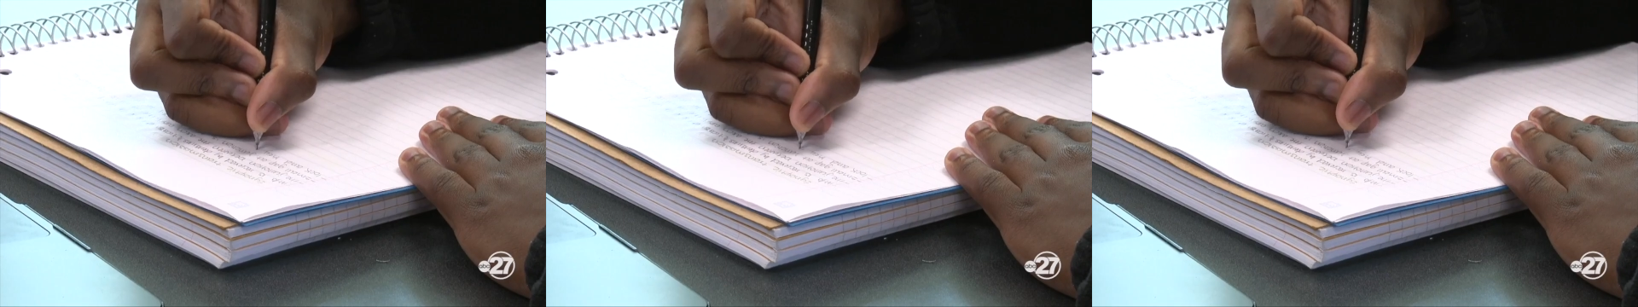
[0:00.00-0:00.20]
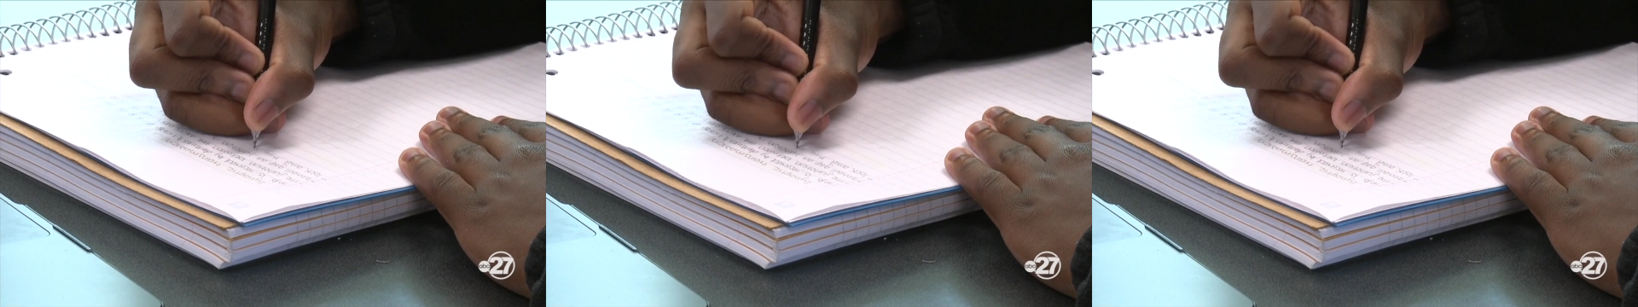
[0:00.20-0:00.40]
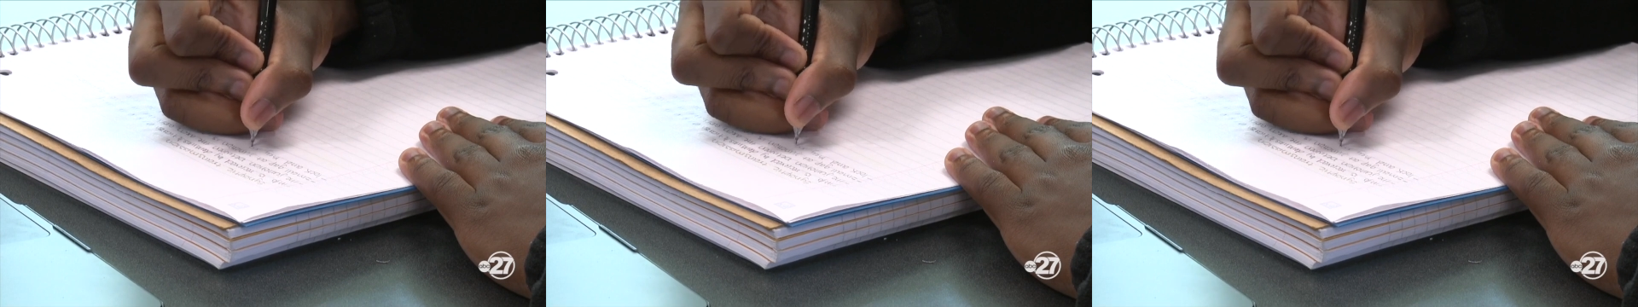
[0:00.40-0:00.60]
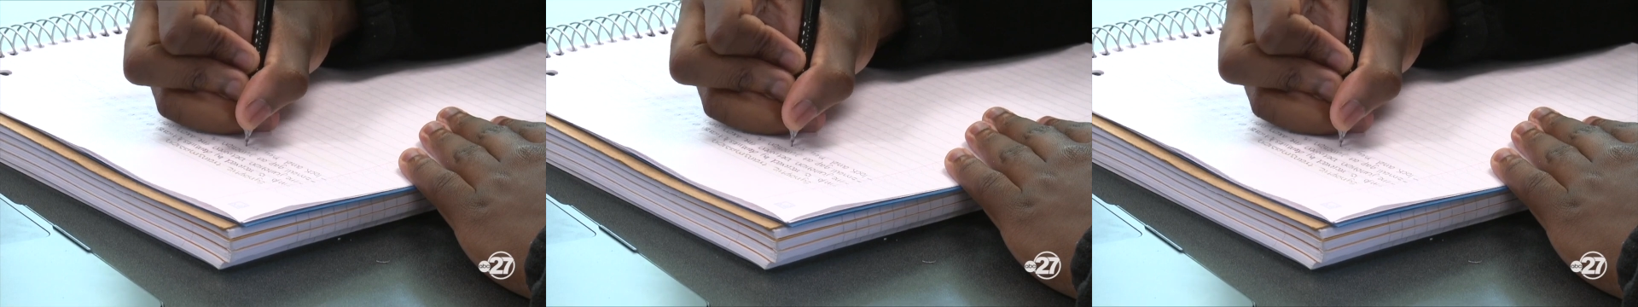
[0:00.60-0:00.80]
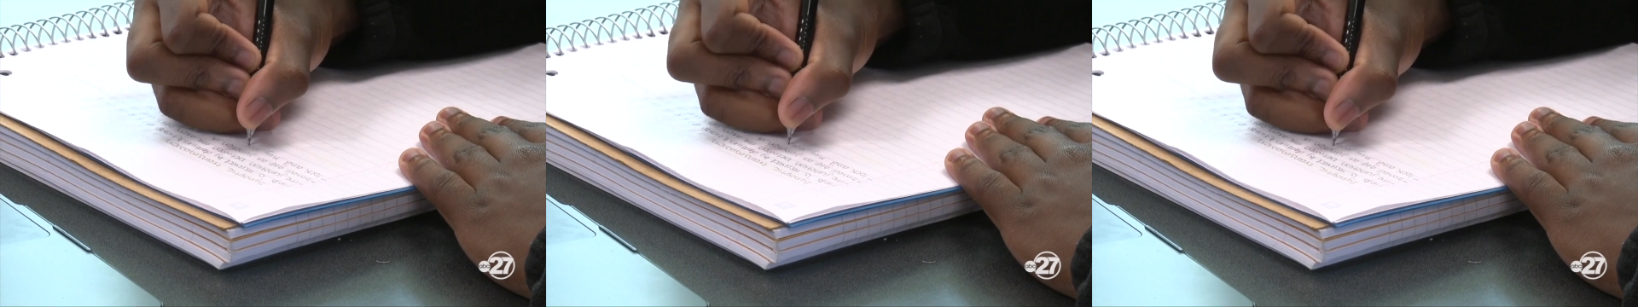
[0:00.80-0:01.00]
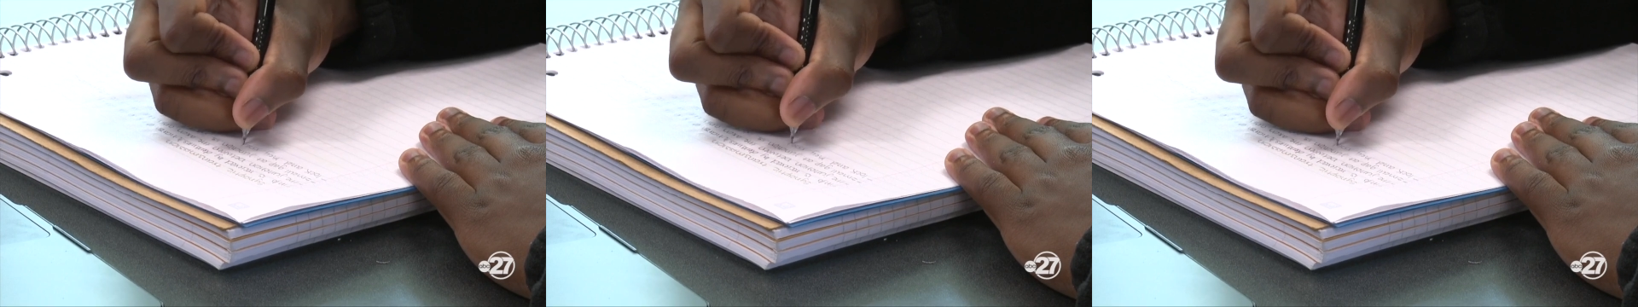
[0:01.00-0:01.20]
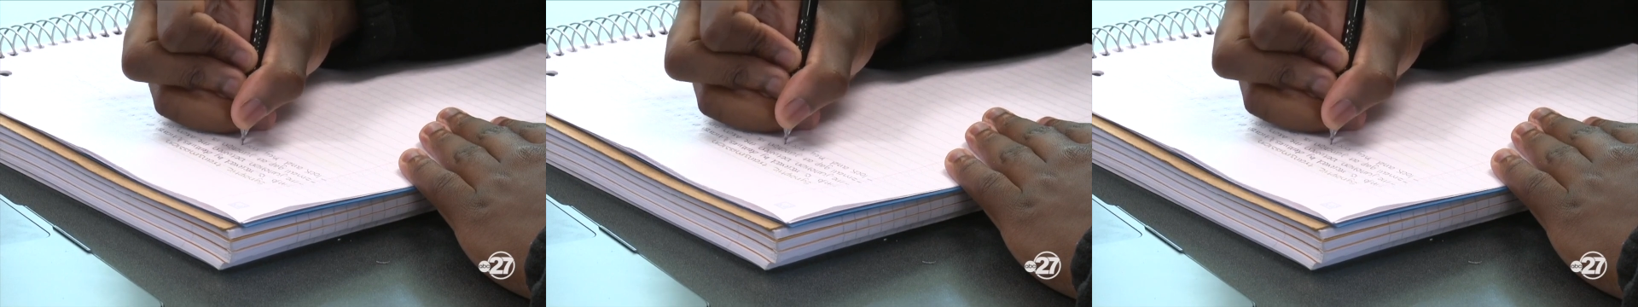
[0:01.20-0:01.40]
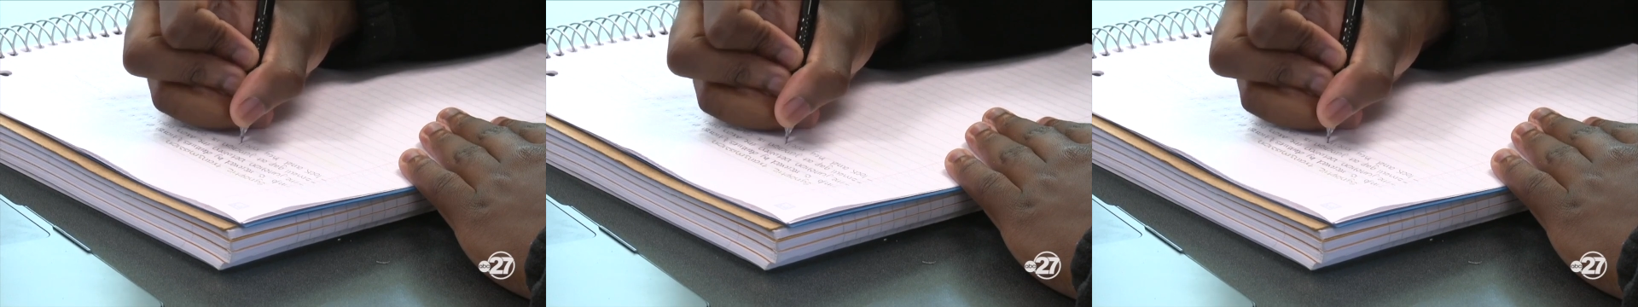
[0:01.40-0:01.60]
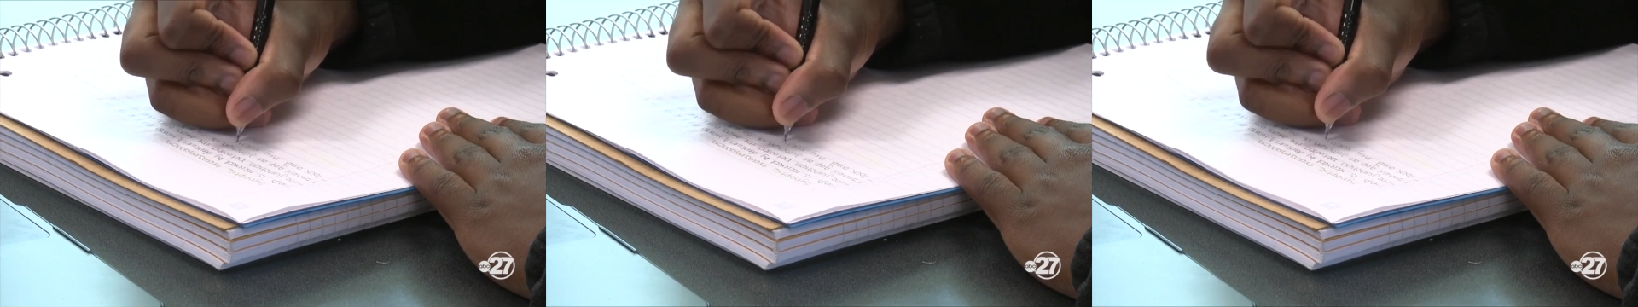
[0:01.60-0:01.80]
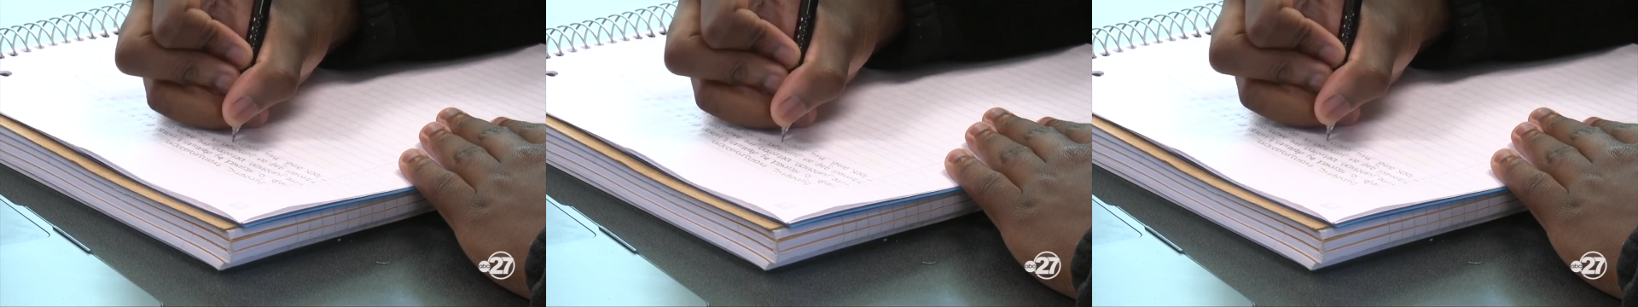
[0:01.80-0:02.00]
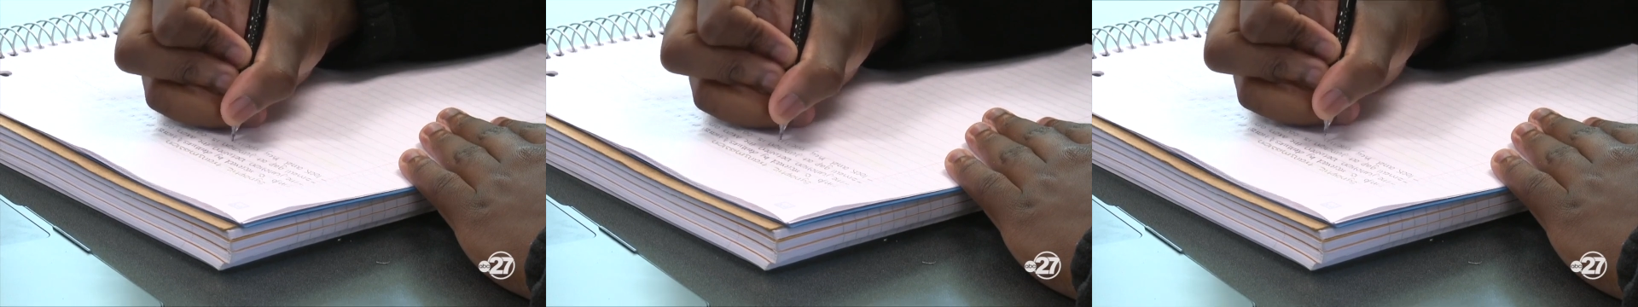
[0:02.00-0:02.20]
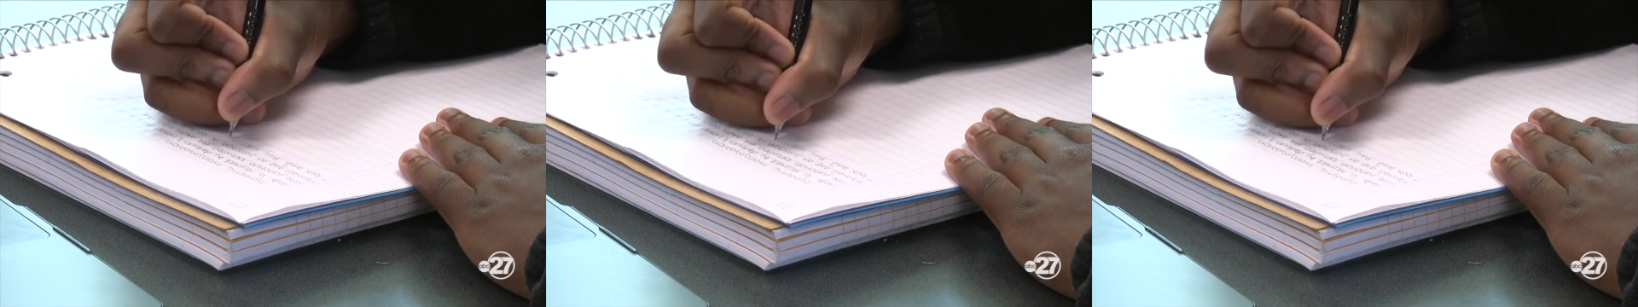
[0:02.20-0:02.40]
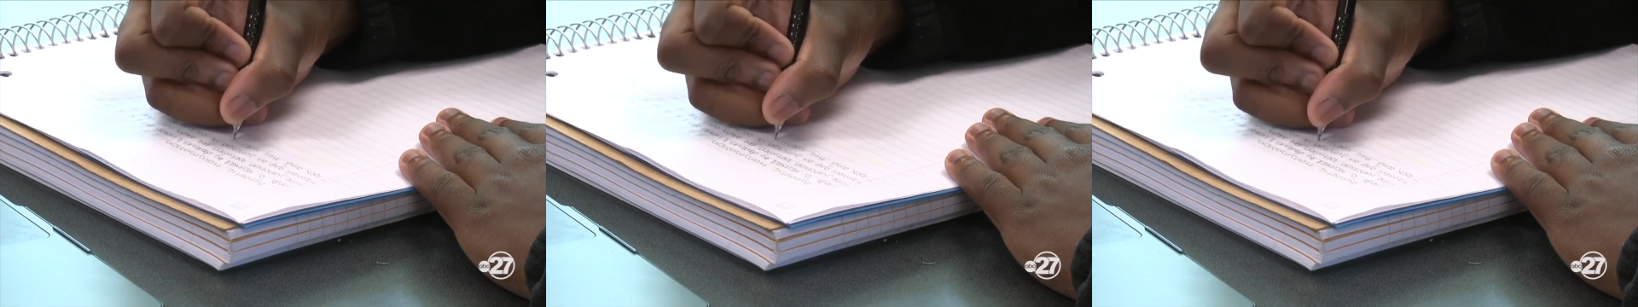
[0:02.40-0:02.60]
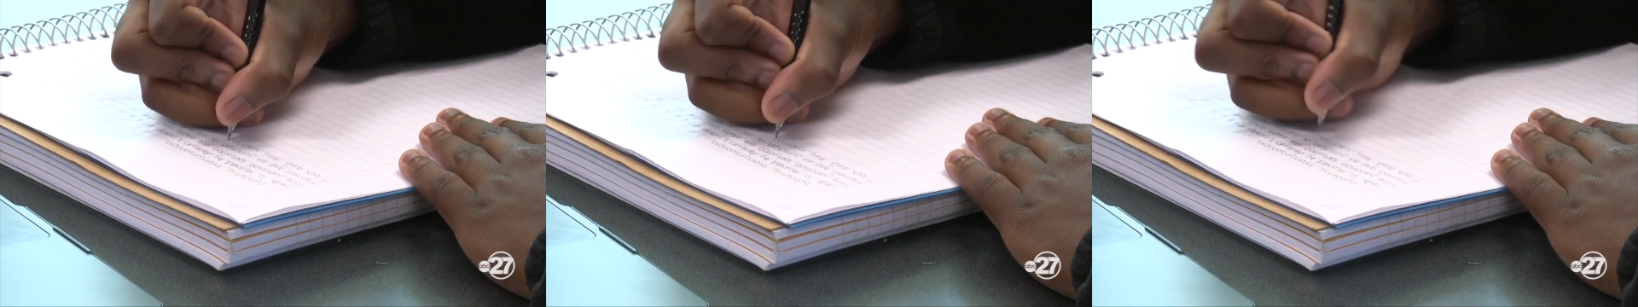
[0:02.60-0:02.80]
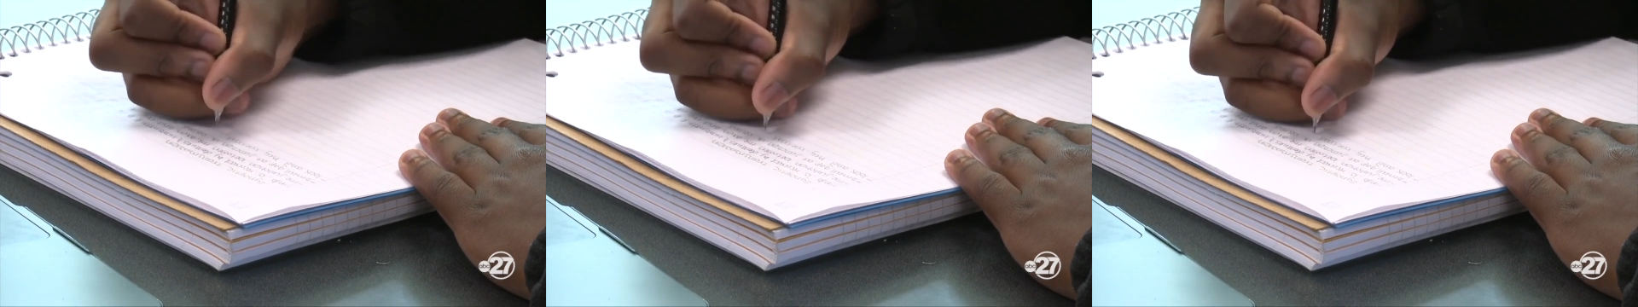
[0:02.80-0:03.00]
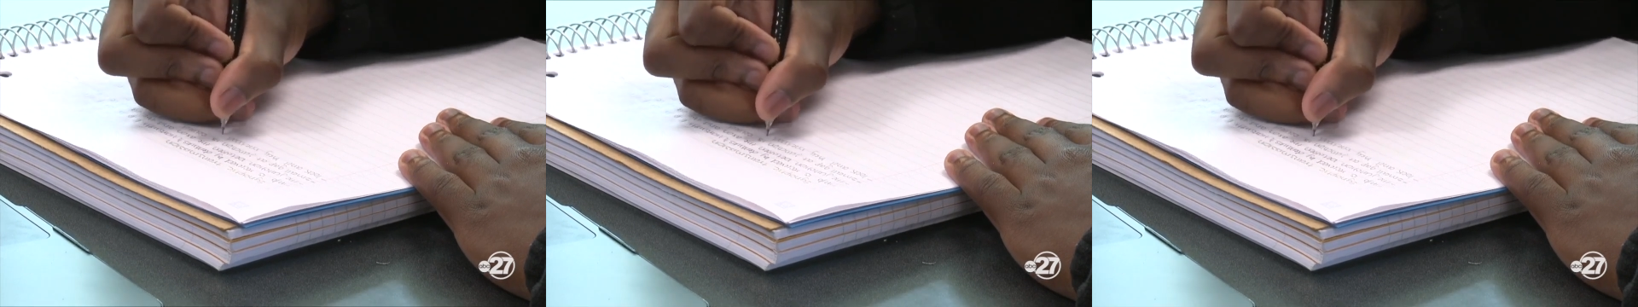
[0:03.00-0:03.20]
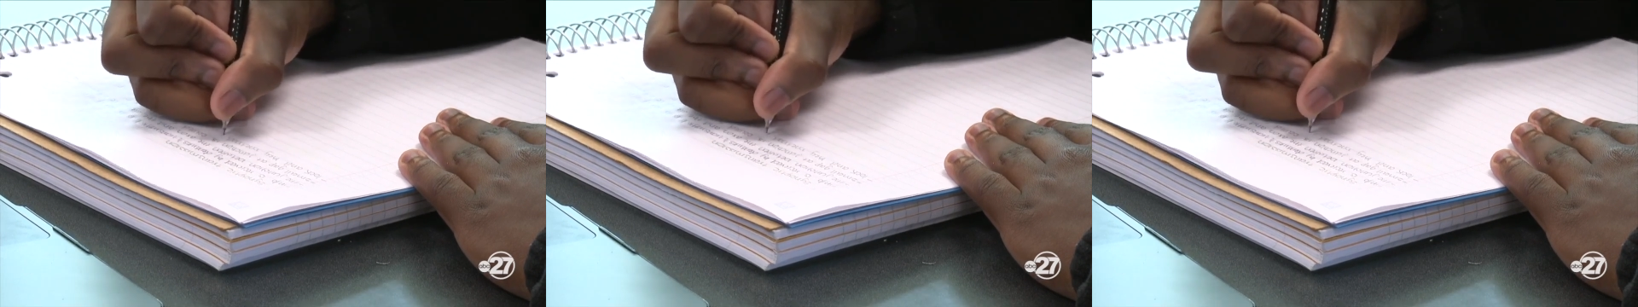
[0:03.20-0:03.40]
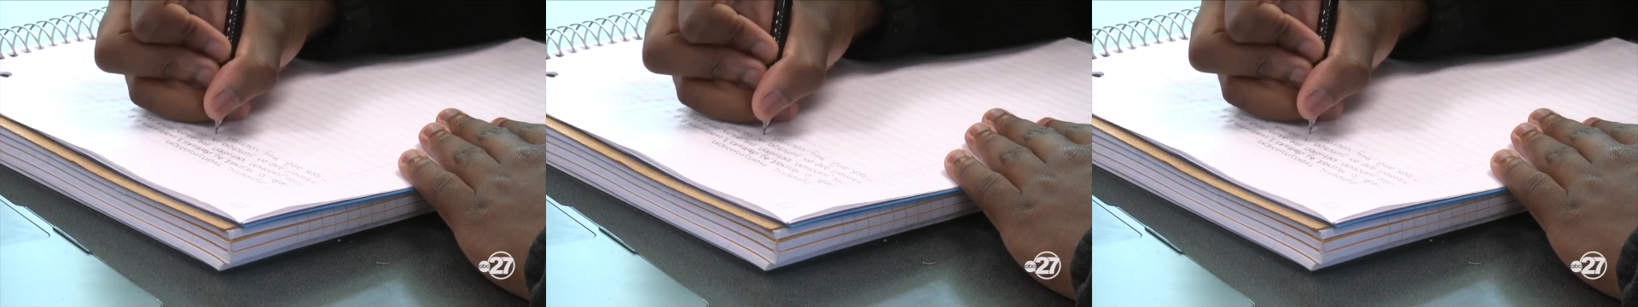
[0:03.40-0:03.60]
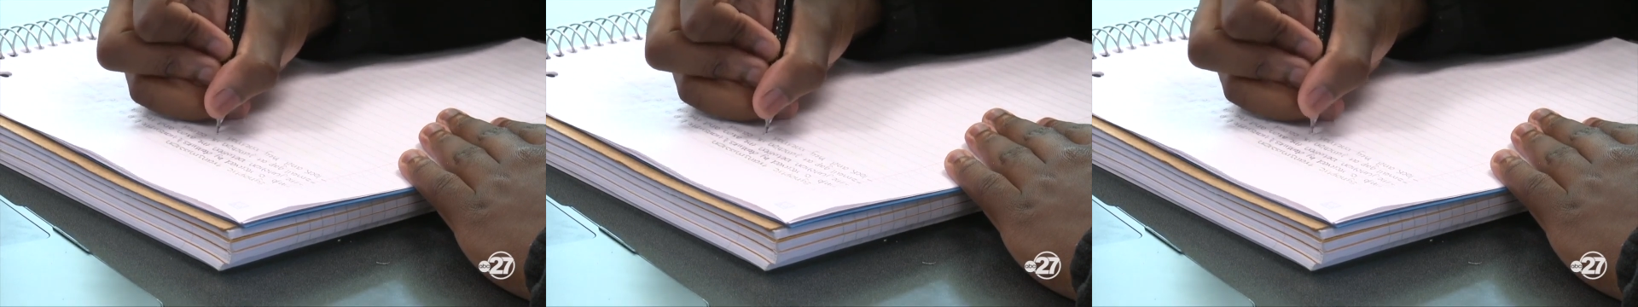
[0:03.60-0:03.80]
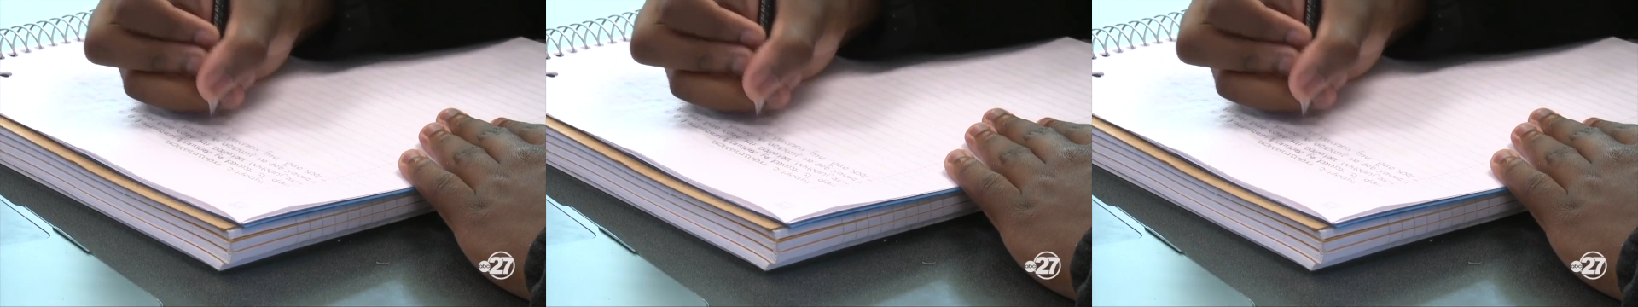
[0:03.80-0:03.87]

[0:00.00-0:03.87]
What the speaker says: No face is visible, so there are no lips to read.